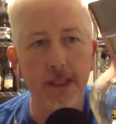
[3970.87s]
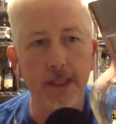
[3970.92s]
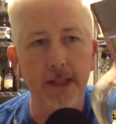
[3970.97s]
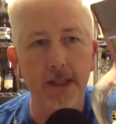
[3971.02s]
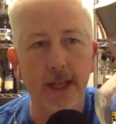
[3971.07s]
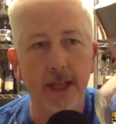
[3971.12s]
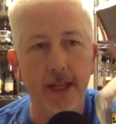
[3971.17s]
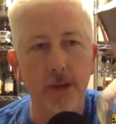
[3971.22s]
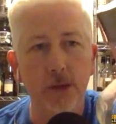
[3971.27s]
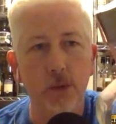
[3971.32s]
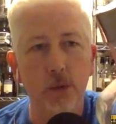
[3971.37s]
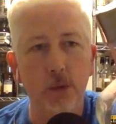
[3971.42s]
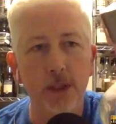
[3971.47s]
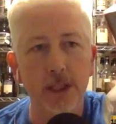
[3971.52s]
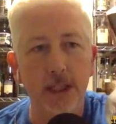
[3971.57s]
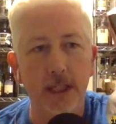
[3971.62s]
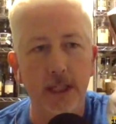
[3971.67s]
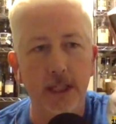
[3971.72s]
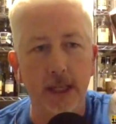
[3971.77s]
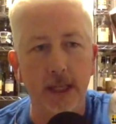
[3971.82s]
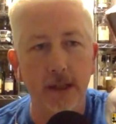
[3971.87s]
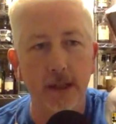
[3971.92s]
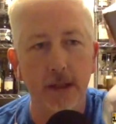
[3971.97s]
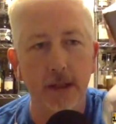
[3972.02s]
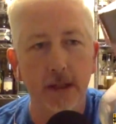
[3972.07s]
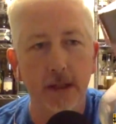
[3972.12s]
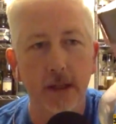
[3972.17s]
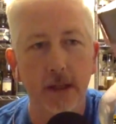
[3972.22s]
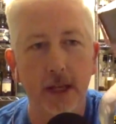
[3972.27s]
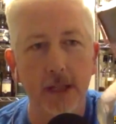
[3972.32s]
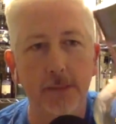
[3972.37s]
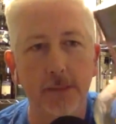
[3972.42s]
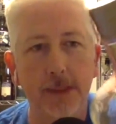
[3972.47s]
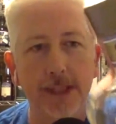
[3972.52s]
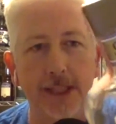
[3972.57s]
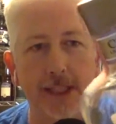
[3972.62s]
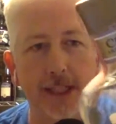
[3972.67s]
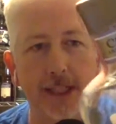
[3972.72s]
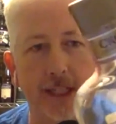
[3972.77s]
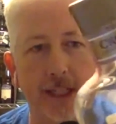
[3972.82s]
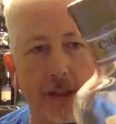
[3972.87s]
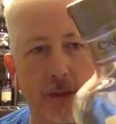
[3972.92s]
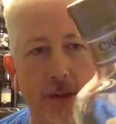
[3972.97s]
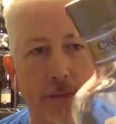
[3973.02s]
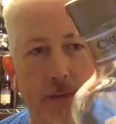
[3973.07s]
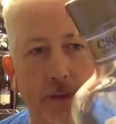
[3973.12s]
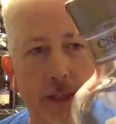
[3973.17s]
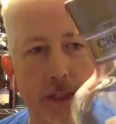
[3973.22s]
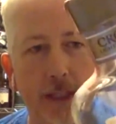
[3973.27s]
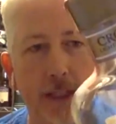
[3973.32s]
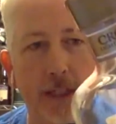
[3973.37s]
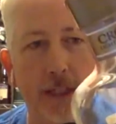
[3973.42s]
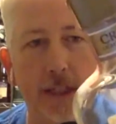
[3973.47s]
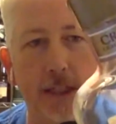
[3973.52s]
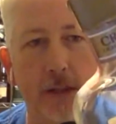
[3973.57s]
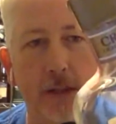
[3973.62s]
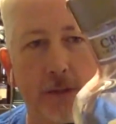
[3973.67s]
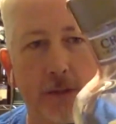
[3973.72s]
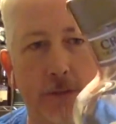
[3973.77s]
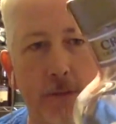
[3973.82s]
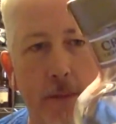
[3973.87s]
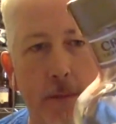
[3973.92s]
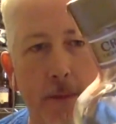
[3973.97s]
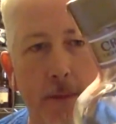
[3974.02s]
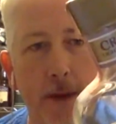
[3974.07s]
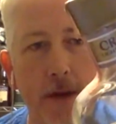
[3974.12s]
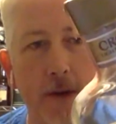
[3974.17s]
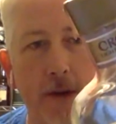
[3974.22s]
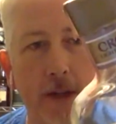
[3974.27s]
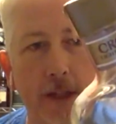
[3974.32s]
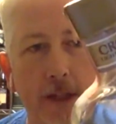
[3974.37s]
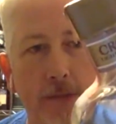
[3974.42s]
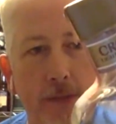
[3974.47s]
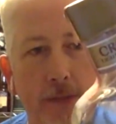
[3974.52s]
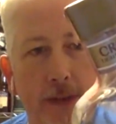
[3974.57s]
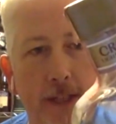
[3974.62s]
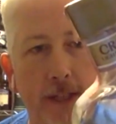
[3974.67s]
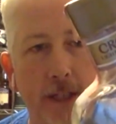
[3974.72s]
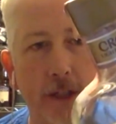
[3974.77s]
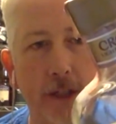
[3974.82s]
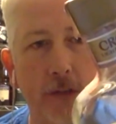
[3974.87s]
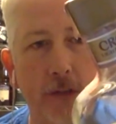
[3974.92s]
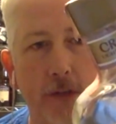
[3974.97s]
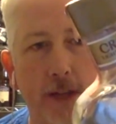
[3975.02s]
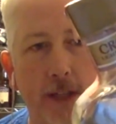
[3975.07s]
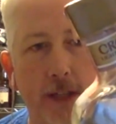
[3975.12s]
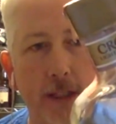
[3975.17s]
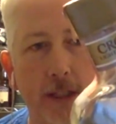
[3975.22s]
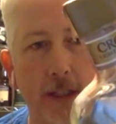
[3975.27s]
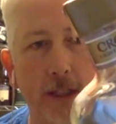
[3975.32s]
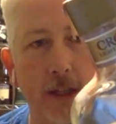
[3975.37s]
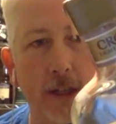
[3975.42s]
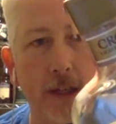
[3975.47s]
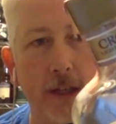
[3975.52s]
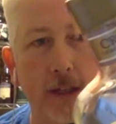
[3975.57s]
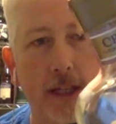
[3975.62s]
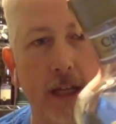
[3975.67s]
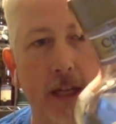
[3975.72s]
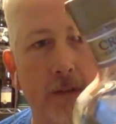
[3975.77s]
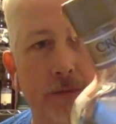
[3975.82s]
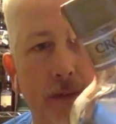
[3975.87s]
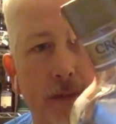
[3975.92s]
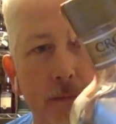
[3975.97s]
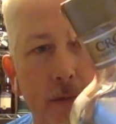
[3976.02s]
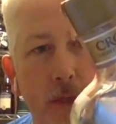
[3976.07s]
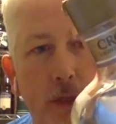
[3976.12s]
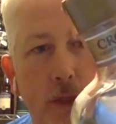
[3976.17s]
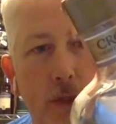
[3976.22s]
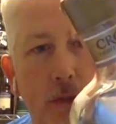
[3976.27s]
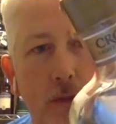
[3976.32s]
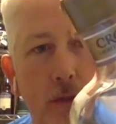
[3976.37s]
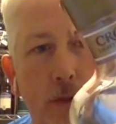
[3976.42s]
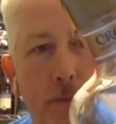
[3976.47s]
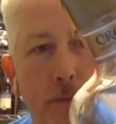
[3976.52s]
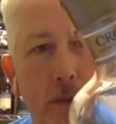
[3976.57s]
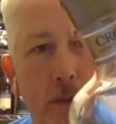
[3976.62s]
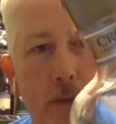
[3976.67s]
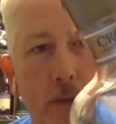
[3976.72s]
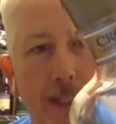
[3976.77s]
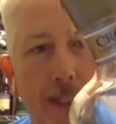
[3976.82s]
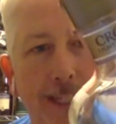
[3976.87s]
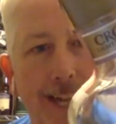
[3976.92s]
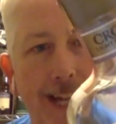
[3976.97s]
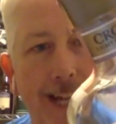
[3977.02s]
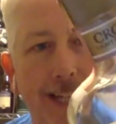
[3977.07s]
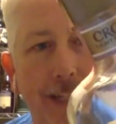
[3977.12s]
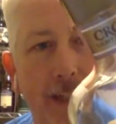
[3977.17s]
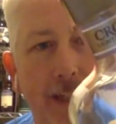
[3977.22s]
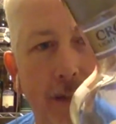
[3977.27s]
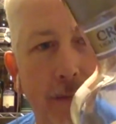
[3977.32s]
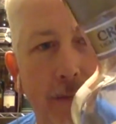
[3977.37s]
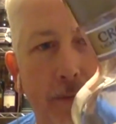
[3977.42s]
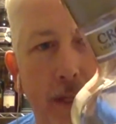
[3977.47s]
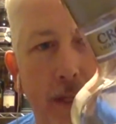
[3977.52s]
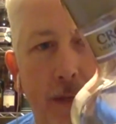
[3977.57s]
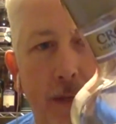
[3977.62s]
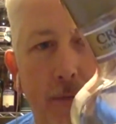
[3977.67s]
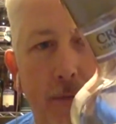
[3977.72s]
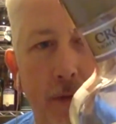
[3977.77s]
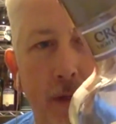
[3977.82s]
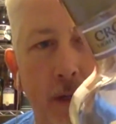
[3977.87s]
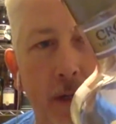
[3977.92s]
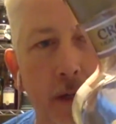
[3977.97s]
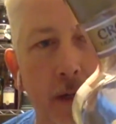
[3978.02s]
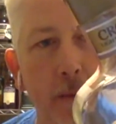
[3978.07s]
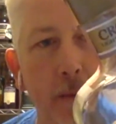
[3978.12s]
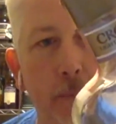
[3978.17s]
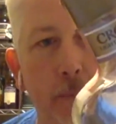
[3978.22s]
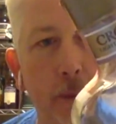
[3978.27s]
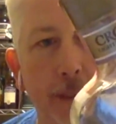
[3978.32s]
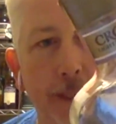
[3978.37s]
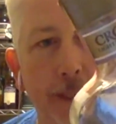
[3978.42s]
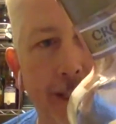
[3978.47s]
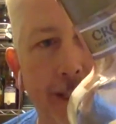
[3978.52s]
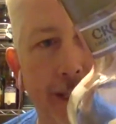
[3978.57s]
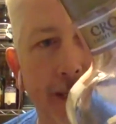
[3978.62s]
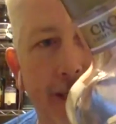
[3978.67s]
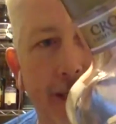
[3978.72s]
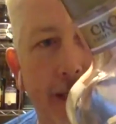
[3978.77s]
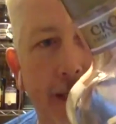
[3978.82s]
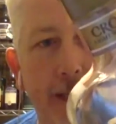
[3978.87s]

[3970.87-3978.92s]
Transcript: light whiskey has been skillfully distilled from America's finest grains, carefully matured to produce a delicate flavor, pleasing to the